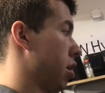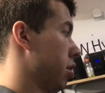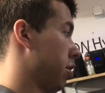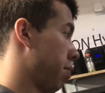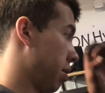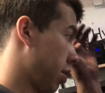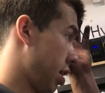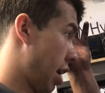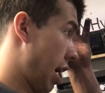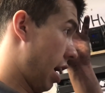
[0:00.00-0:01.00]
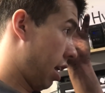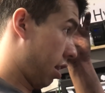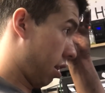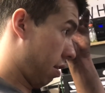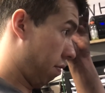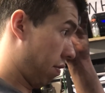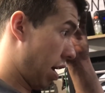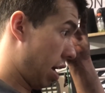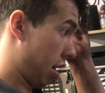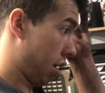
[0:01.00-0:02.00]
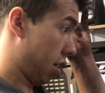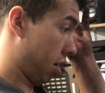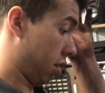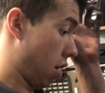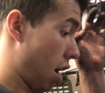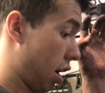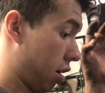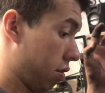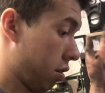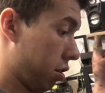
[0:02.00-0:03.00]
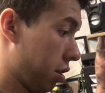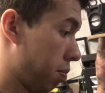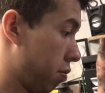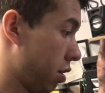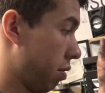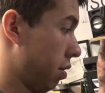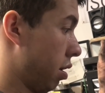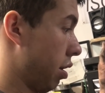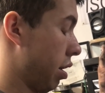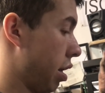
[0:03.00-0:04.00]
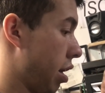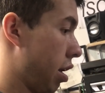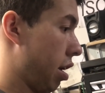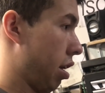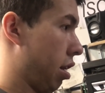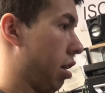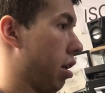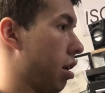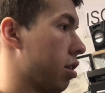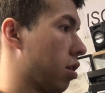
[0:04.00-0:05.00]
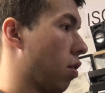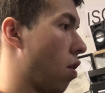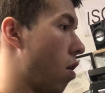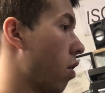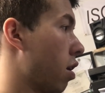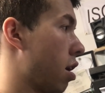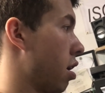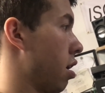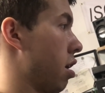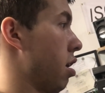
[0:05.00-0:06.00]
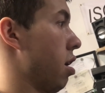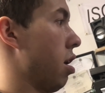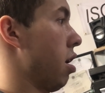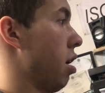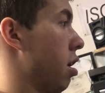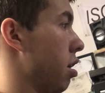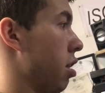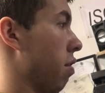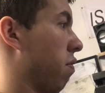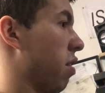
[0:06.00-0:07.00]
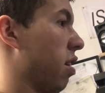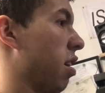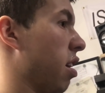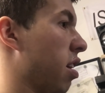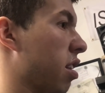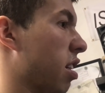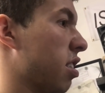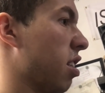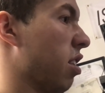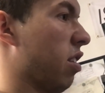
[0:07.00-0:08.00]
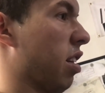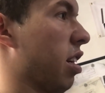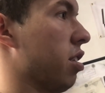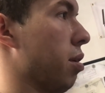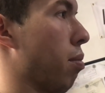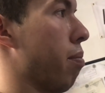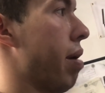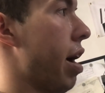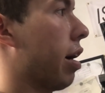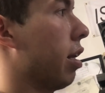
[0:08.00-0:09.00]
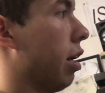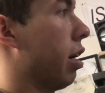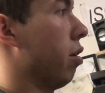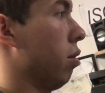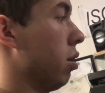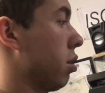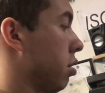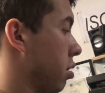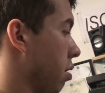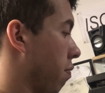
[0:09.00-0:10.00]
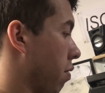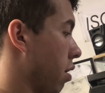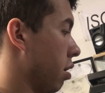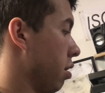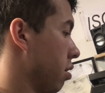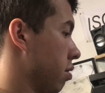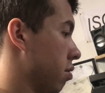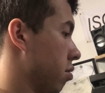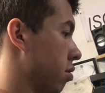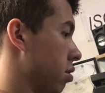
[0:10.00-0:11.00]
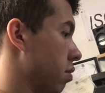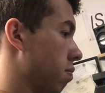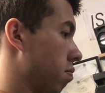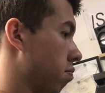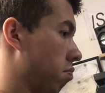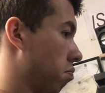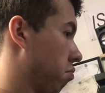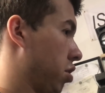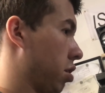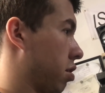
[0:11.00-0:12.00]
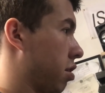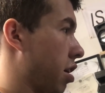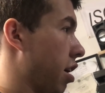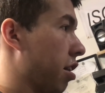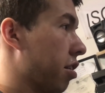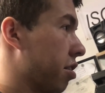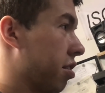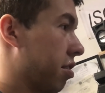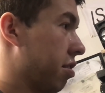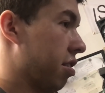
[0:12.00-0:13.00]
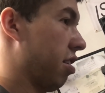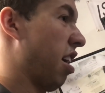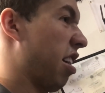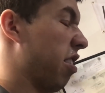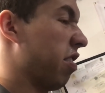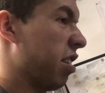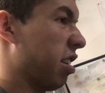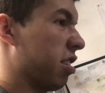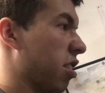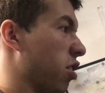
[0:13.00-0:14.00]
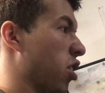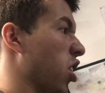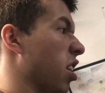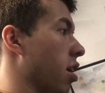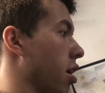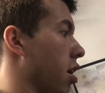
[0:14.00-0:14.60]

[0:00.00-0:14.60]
So I've been looking at the Jevette a lot, or the Jeep, whatever, and it's long in the front and it doesn't look like a Jeep. The back, I like how it looks. The front just kind of looks, I don't know, it doesn't look good.